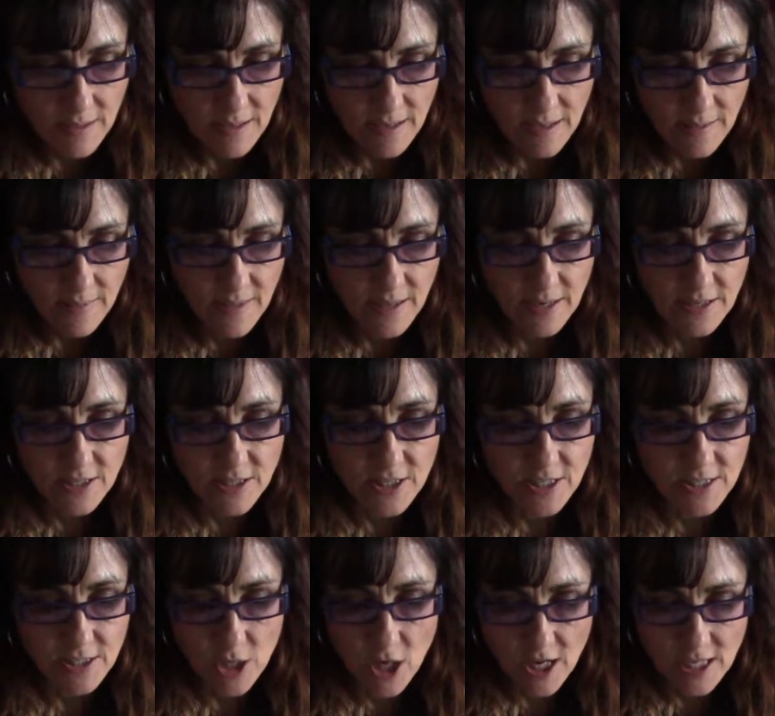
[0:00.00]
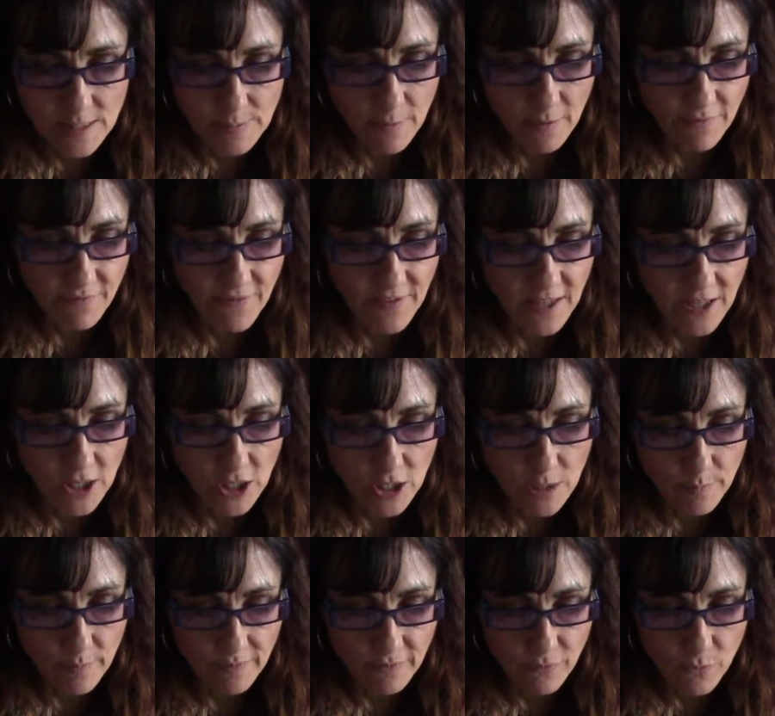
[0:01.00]
it just talks about failure to
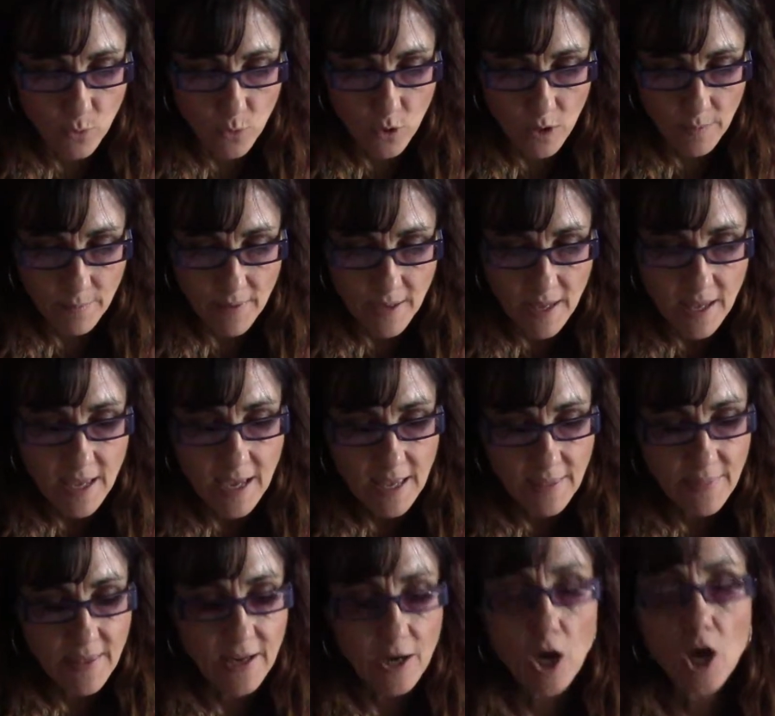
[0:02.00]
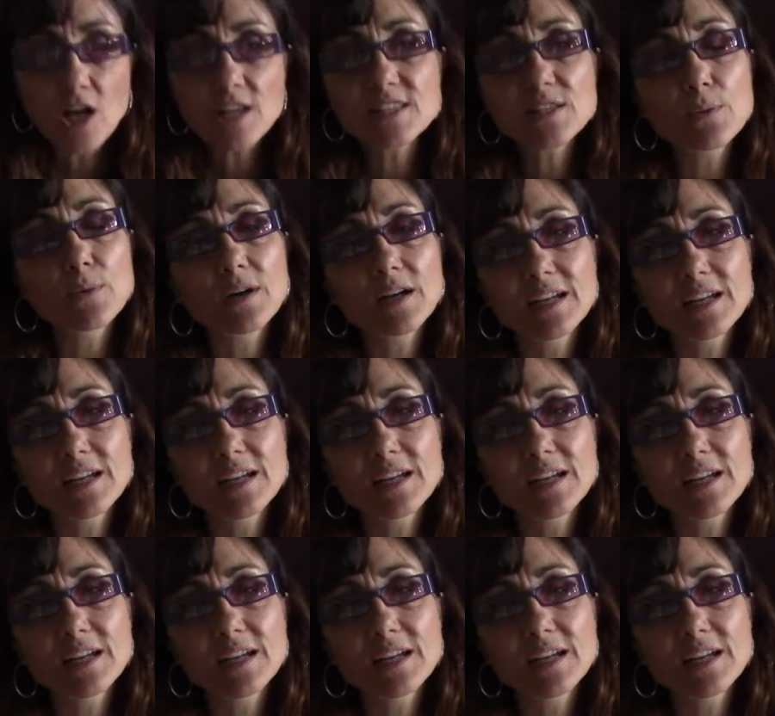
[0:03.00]
perform, and then also a